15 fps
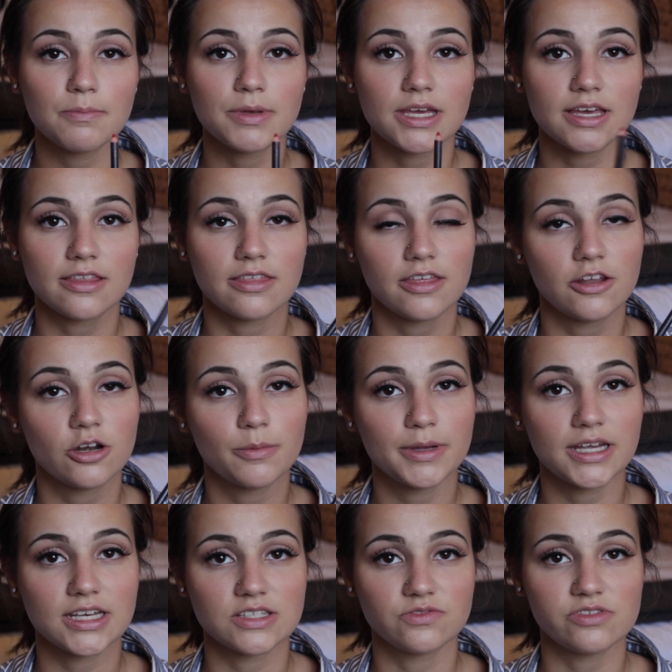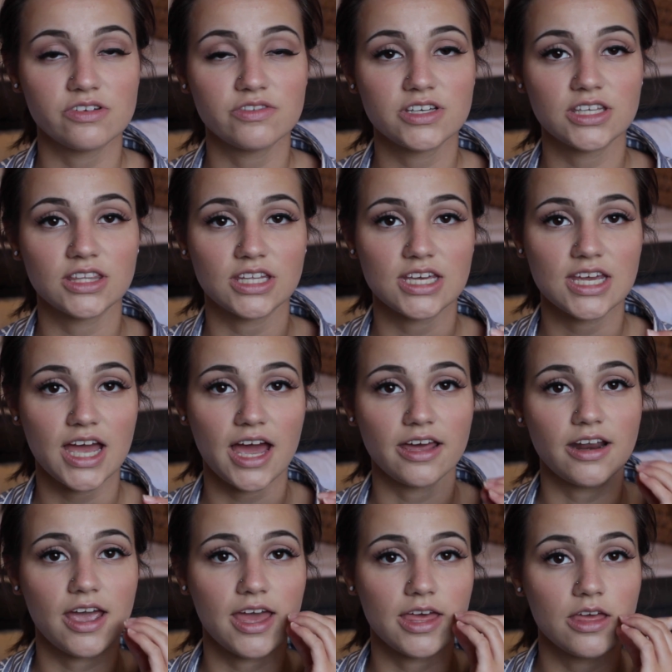being thinner because Vivien Leigh
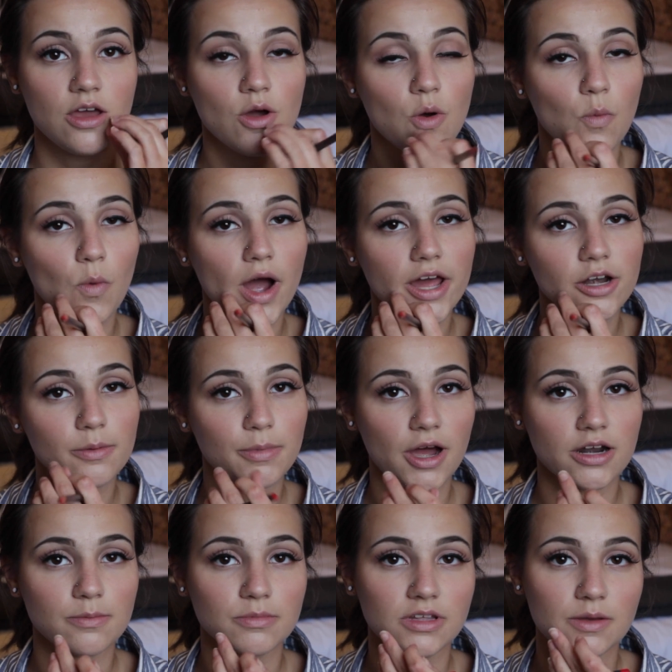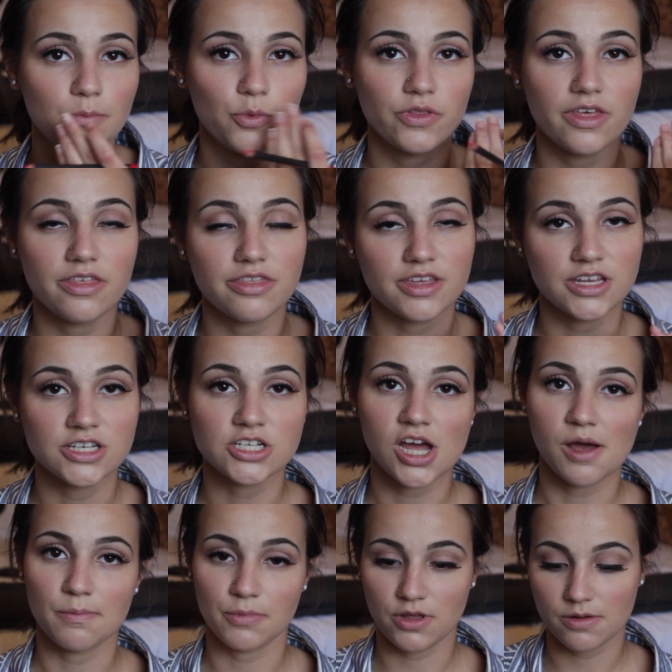had a wider bottom lip with a thin
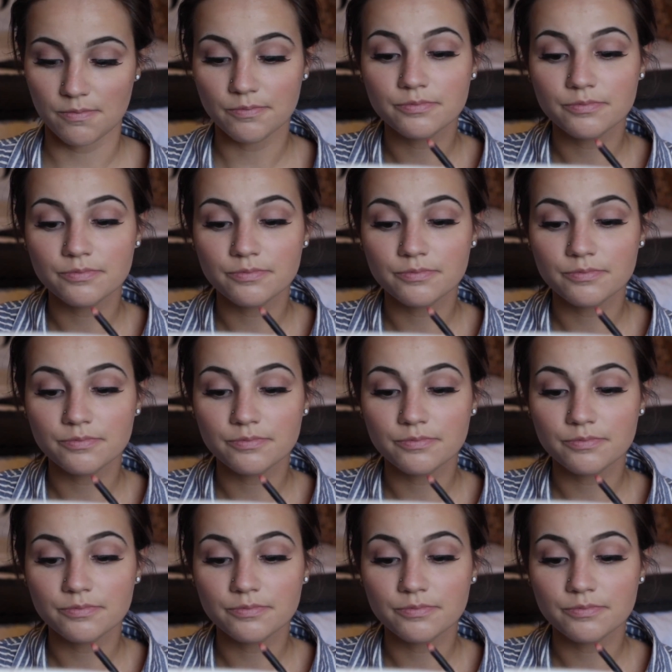top lip.